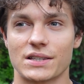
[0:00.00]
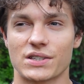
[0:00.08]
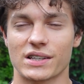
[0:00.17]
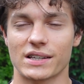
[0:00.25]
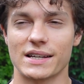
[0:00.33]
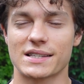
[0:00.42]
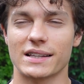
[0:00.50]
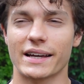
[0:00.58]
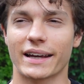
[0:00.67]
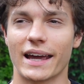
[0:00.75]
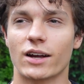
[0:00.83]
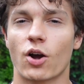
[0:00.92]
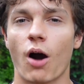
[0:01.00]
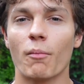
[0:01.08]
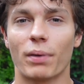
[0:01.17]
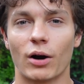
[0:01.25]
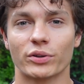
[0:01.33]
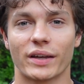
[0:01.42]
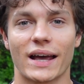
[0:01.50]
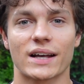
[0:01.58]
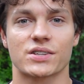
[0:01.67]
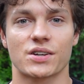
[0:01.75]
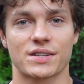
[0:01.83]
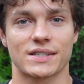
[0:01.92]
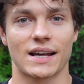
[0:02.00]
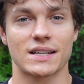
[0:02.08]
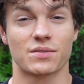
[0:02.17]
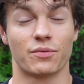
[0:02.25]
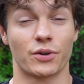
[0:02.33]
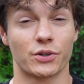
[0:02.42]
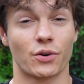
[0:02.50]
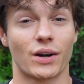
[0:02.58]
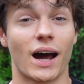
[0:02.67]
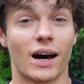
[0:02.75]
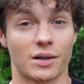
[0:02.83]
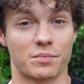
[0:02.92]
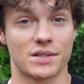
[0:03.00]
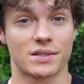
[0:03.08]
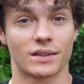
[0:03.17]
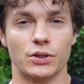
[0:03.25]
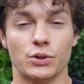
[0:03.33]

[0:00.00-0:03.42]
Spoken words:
It's like a compound exercise for your arms.